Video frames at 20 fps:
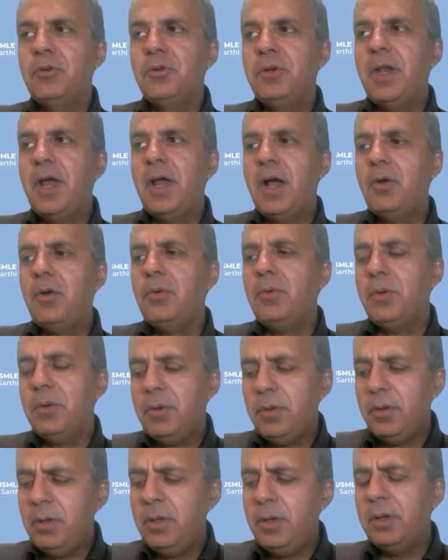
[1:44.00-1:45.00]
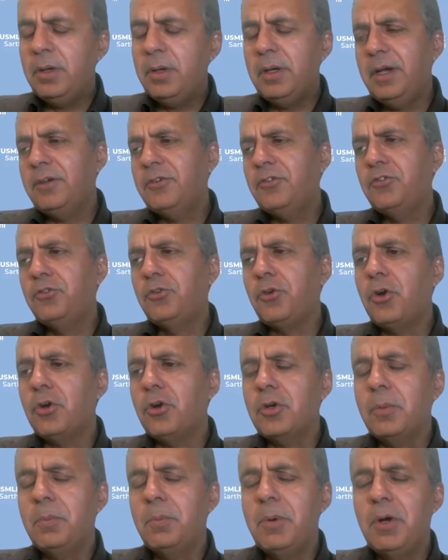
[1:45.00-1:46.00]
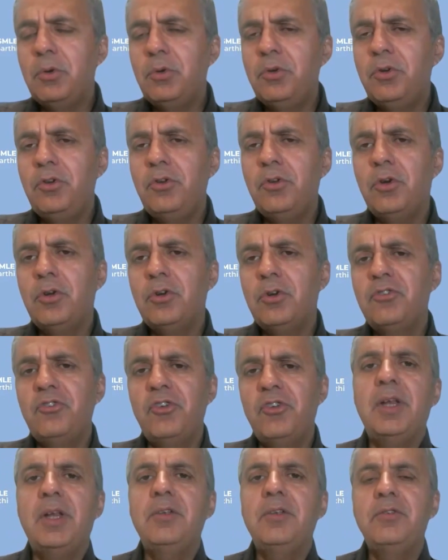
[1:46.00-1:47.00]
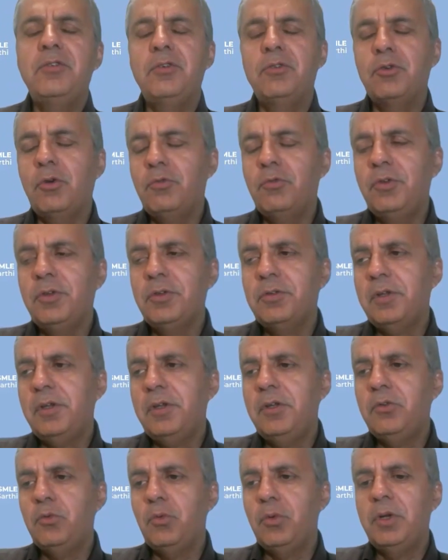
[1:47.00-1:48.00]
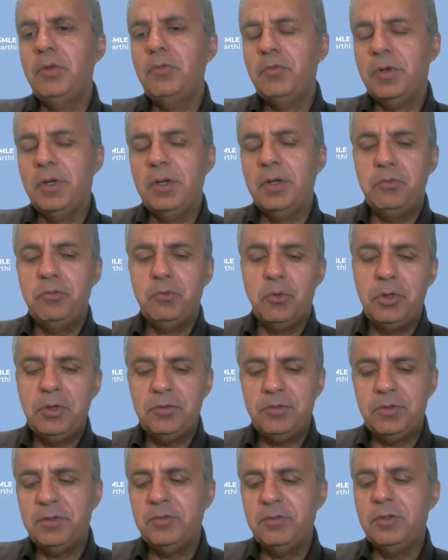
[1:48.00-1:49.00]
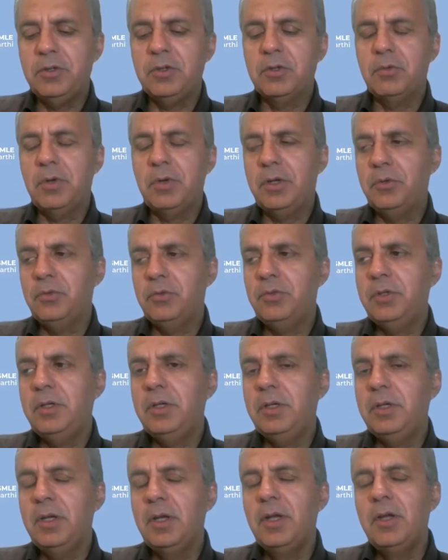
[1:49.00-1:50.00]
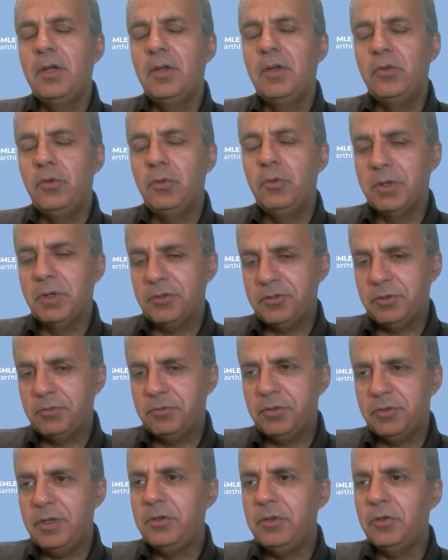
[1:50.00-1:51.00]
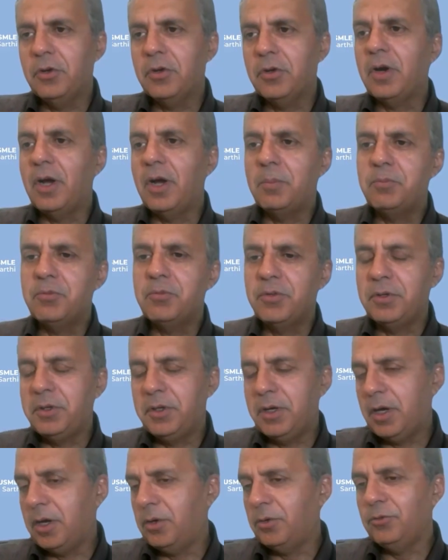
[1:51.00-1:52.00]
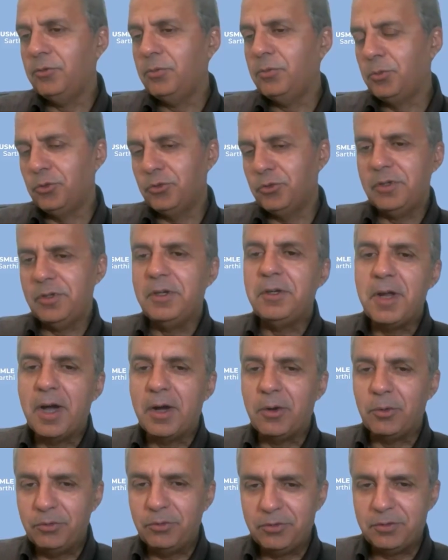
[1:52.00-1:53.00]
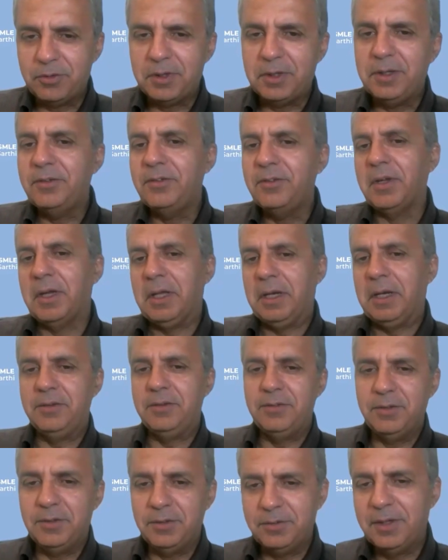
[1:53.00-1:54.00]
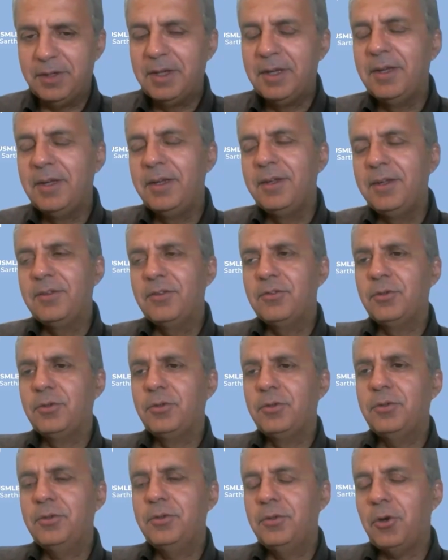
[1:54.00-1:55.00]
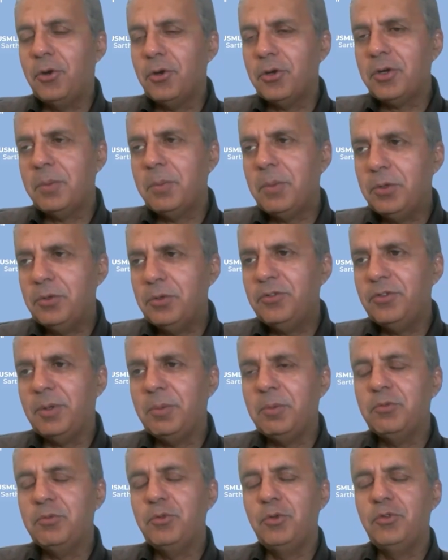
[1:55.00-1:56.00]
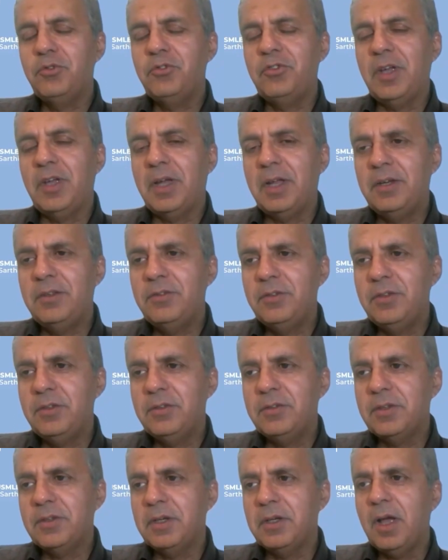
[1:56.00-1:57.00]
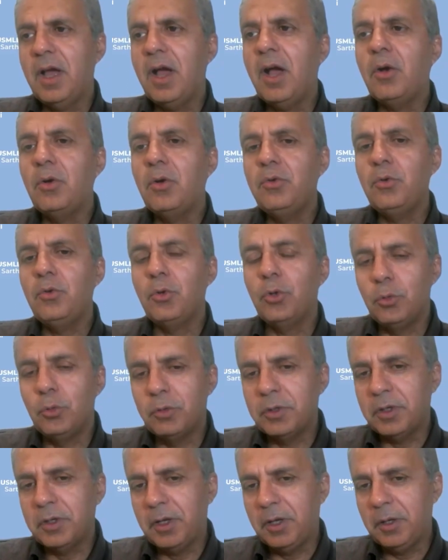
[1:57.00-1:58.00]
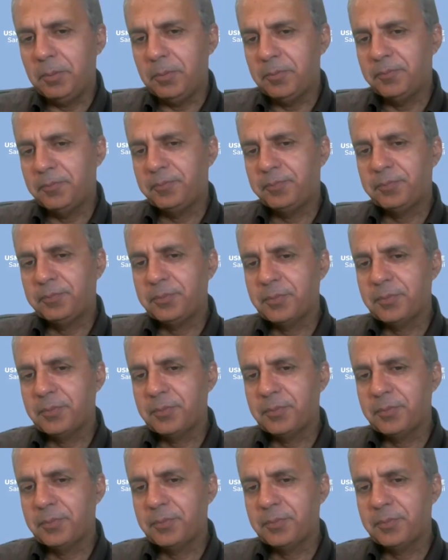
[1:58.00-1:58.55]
So now let's talk about your challenges. Obviously, 25, 26 year YOD, you must have seen your ups and downs, mostly downs, right? Challenges. Yeah. So talk about some of those challenges and how you overcame.